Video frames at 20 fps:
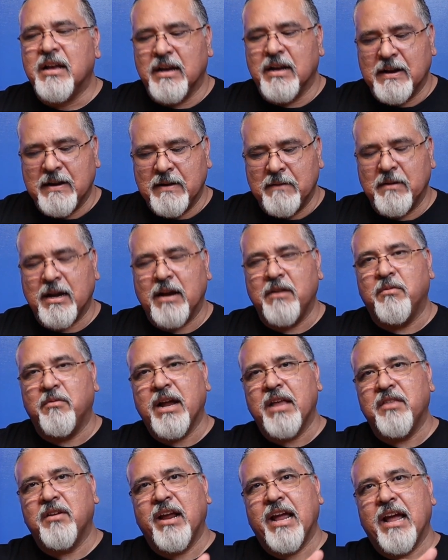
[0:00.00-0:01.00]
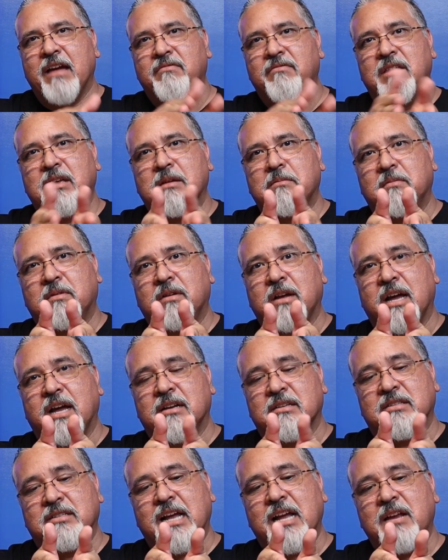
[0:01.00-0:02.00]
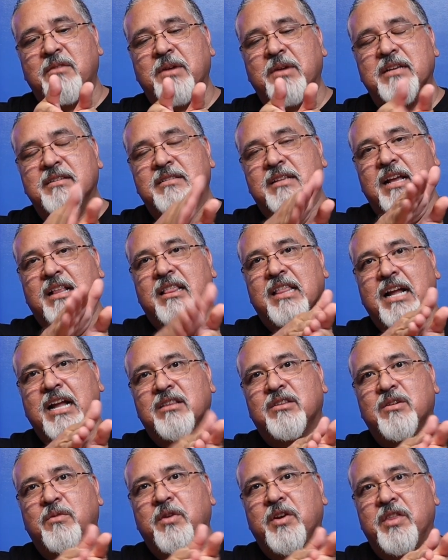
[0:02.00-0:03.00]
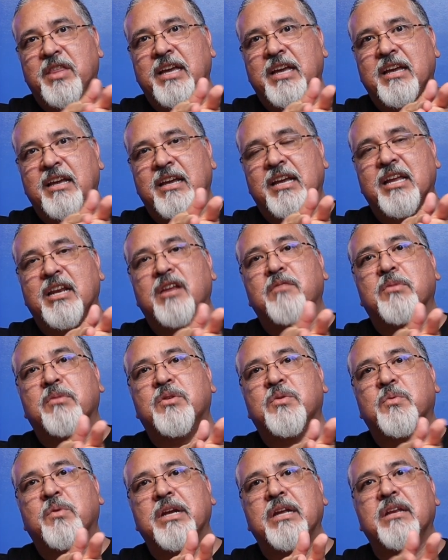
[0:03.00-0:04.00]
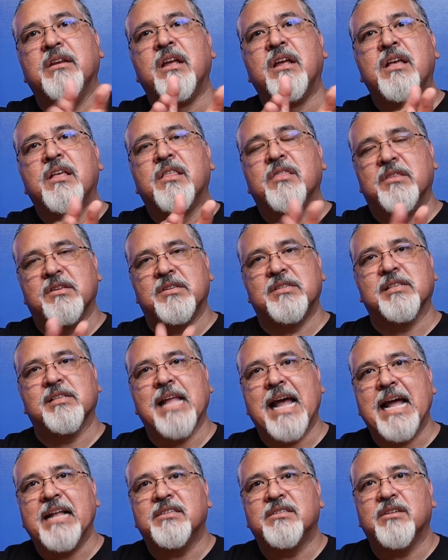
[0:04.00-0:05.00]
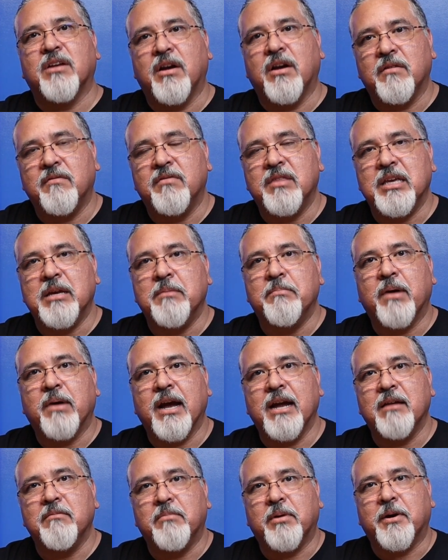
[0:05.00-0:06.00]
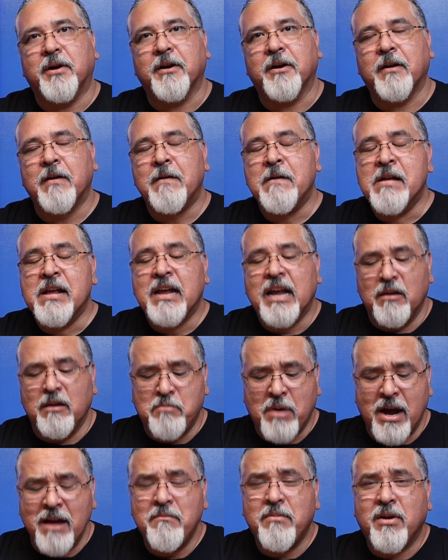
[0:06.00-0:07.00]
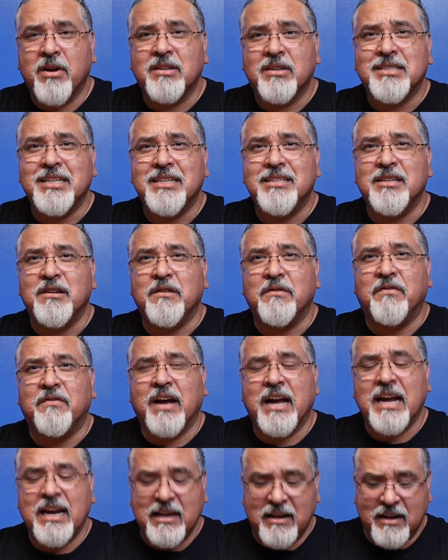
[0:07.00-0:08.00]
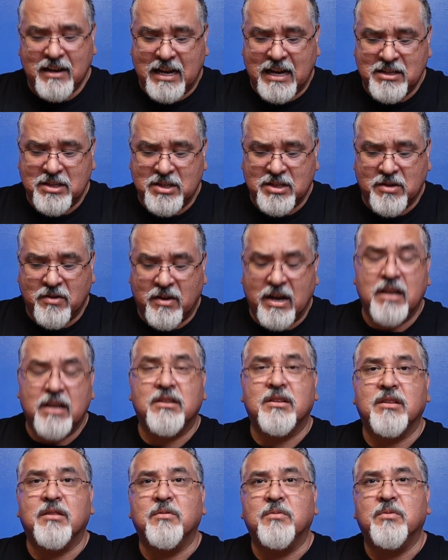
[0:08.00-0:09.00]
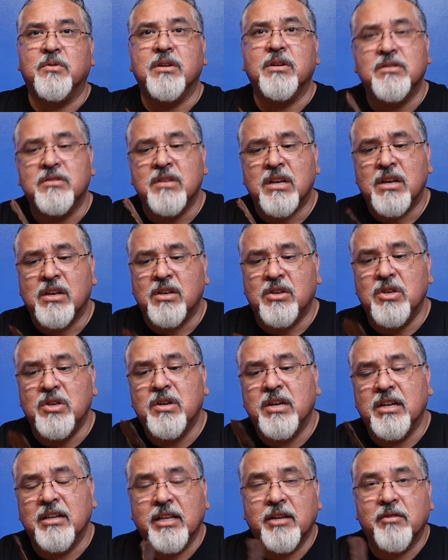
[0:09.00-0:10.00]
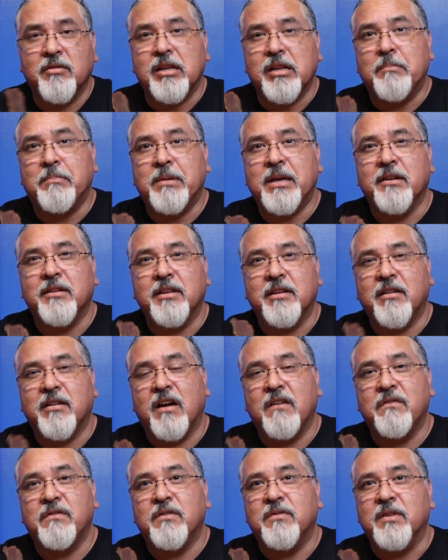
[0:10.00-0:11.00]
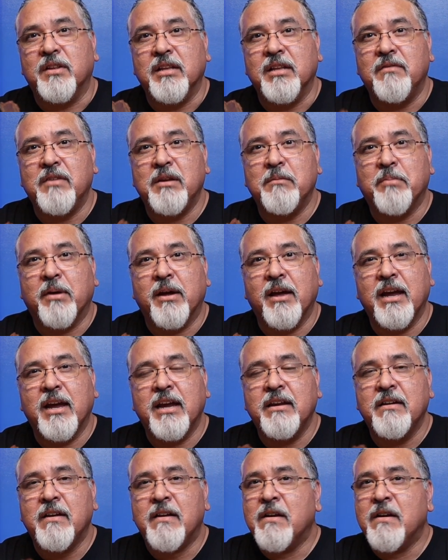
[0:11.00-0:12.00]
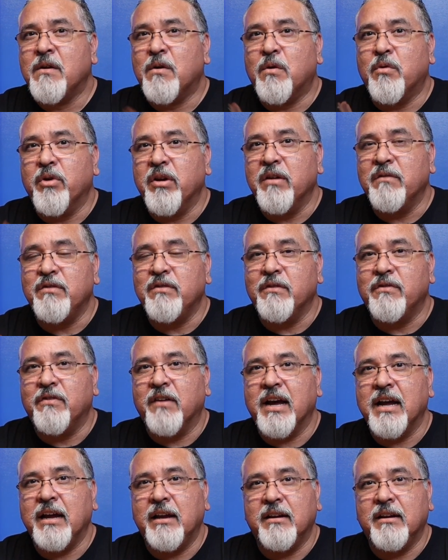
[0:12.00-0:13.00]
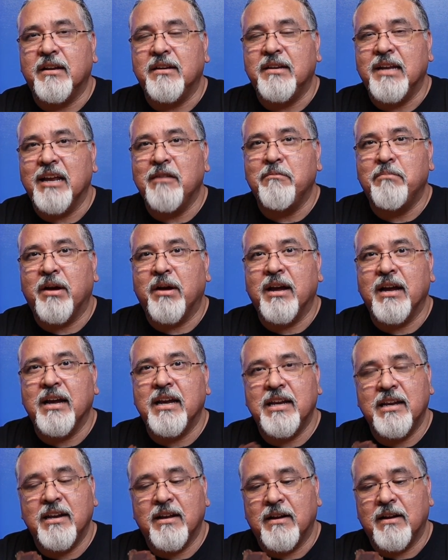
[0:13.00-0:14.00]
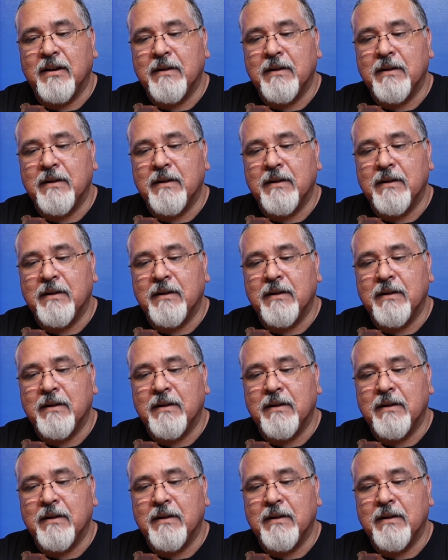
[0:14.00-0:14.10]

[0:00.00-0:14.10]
I'd rather have them kind of sideways like that to where they can get in between the slats of the pine bark. And pine bark's easy to find. I just go out into the woods. You can literally peel it off of a living pine, or if you find a dead pine,